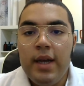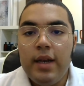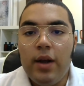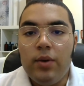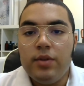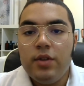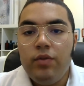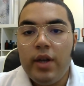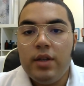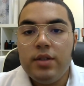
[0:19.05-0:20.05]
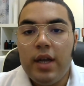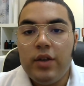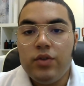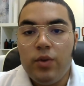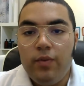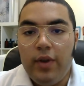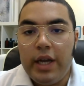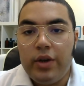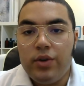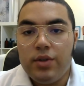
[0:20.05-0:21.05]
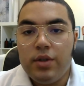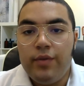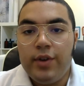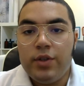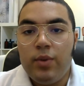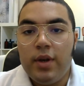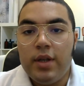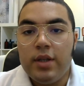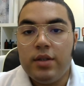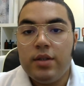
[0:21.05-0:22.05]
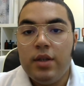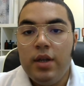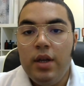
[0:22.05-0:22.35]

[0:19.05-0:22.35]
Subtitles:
Now, this fragrance has two flankers. The first one is